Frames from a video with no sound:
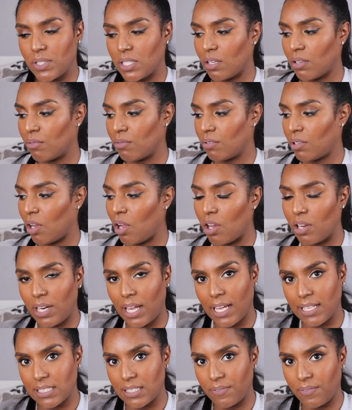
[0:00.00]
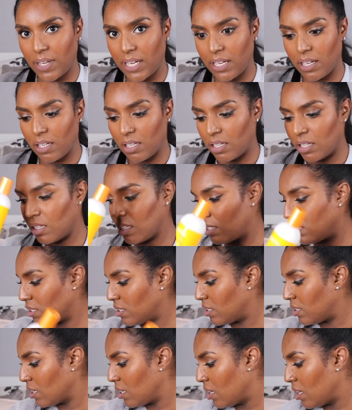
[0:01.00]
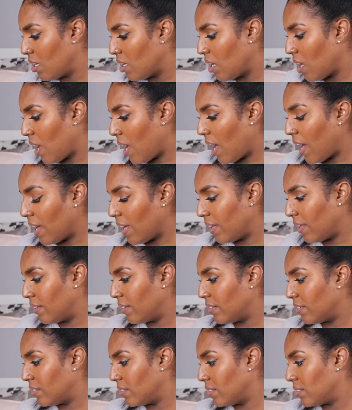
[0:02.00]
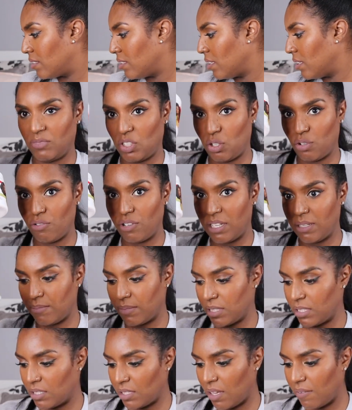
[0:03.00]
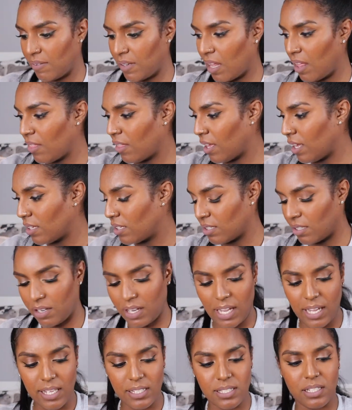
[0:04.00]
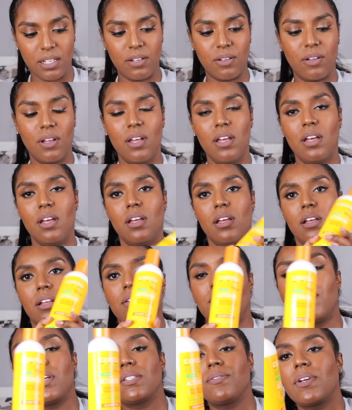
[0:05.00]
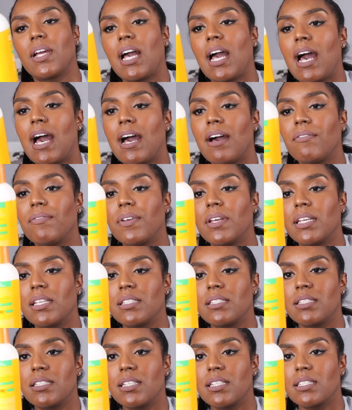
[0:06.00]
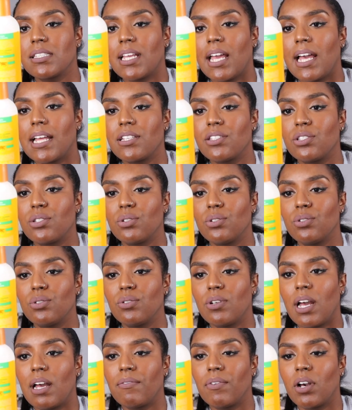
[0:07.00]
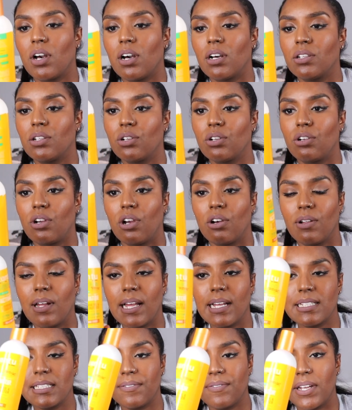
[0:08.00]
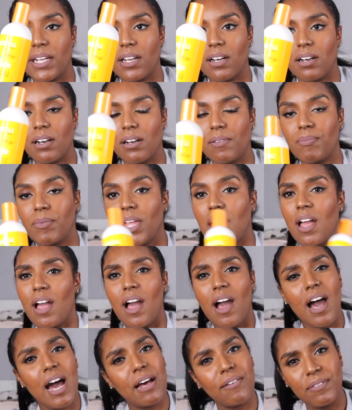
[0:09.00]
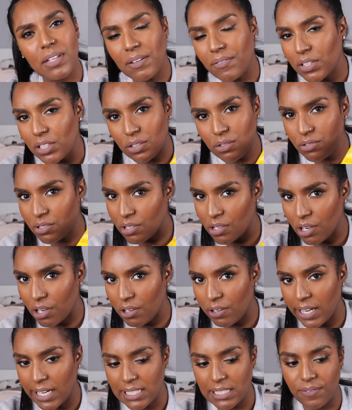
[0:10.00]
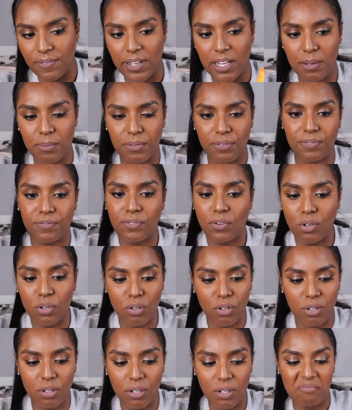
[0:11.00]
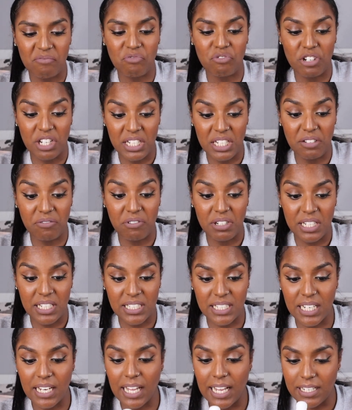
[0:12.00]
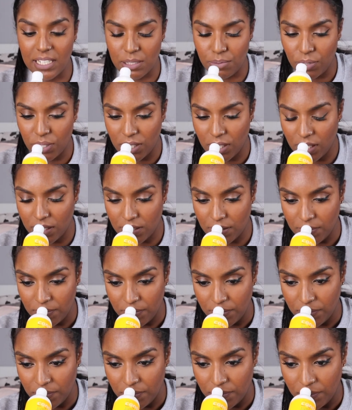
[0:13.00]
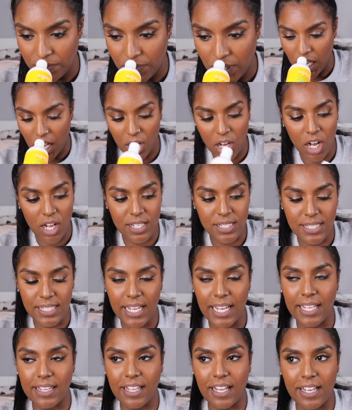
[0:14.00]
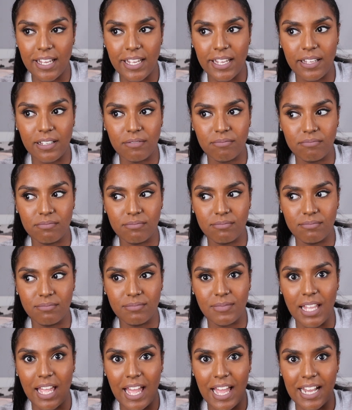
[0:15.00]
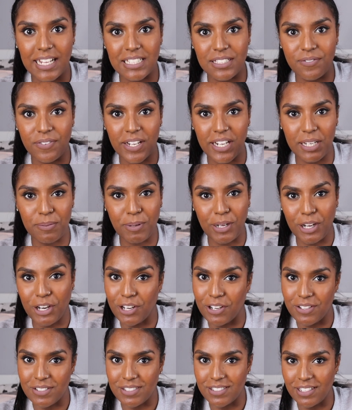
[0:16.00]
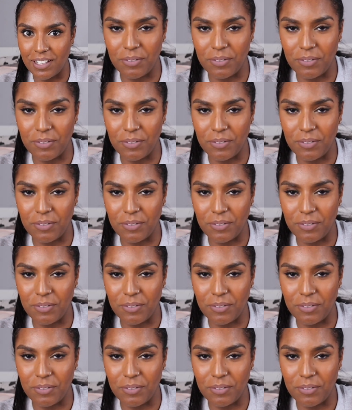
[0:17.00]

So curl activators and creams and stuff like that. Okay, so first thing I have is this Cantu Avocado Curl Activator. I've never used a curl activator before. Really did like this product. I can't say that it activated my curls.